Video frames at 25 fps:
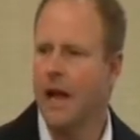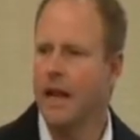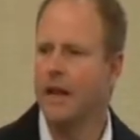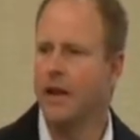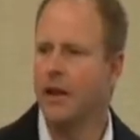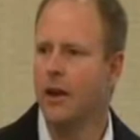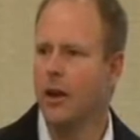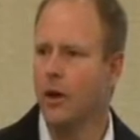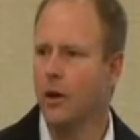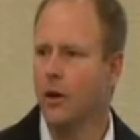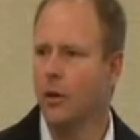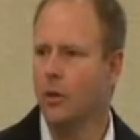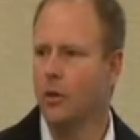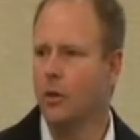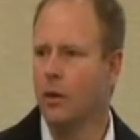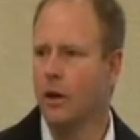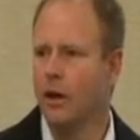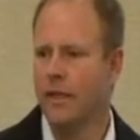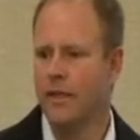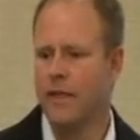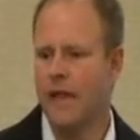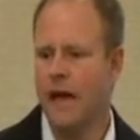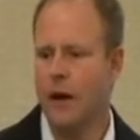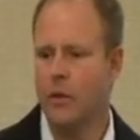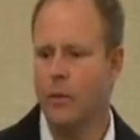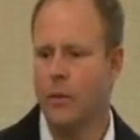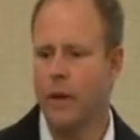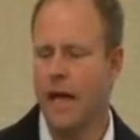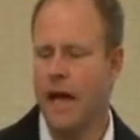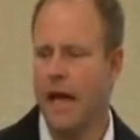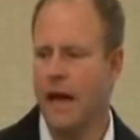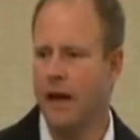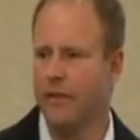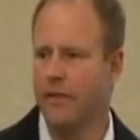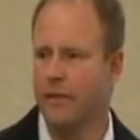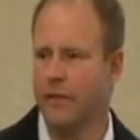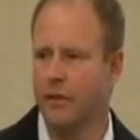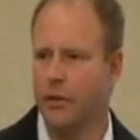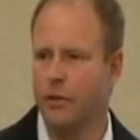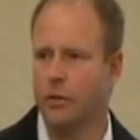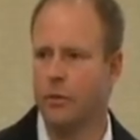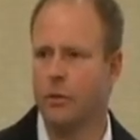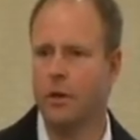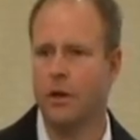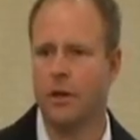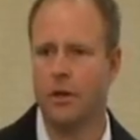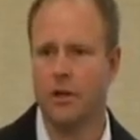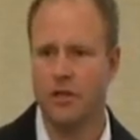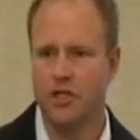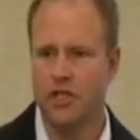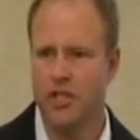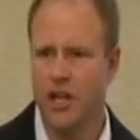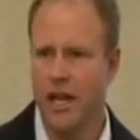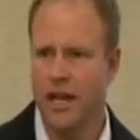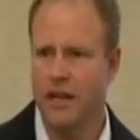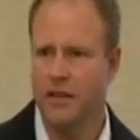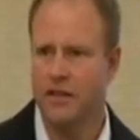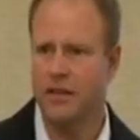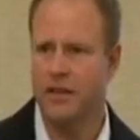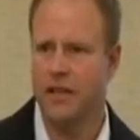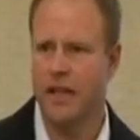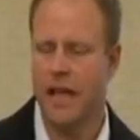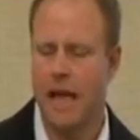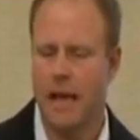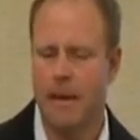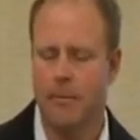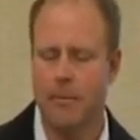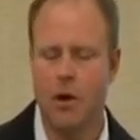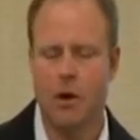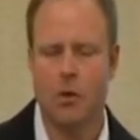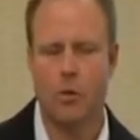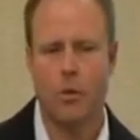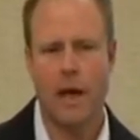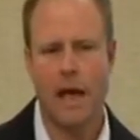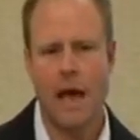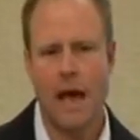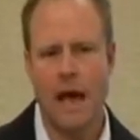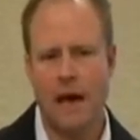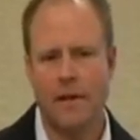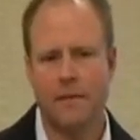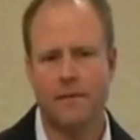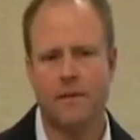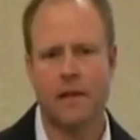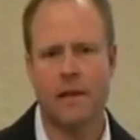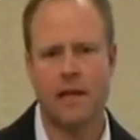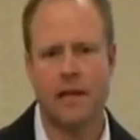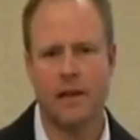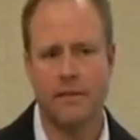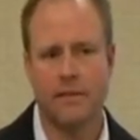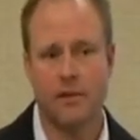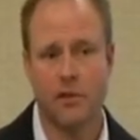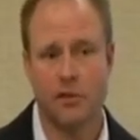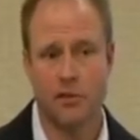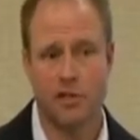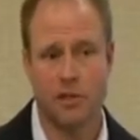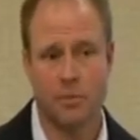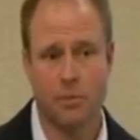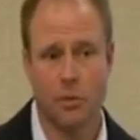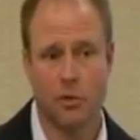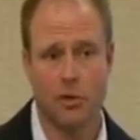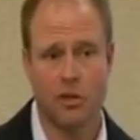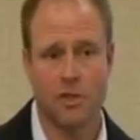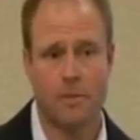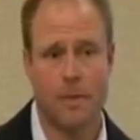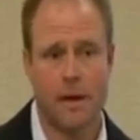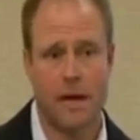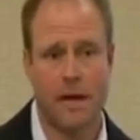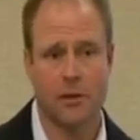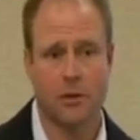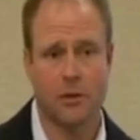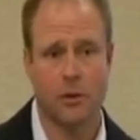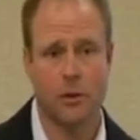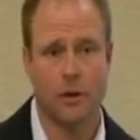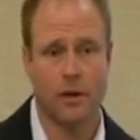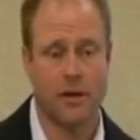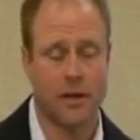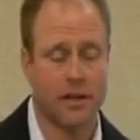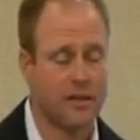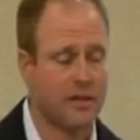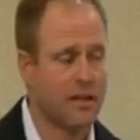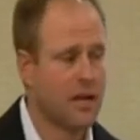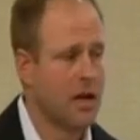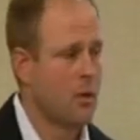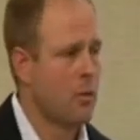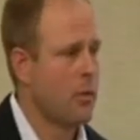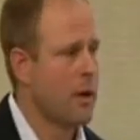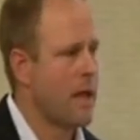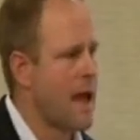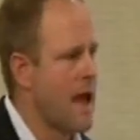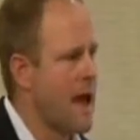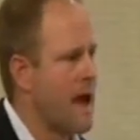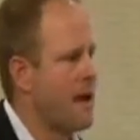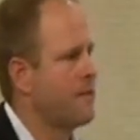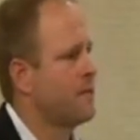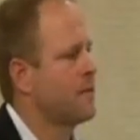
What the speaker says: then I know that we have to change the game. We have to give youth sports back to our kids.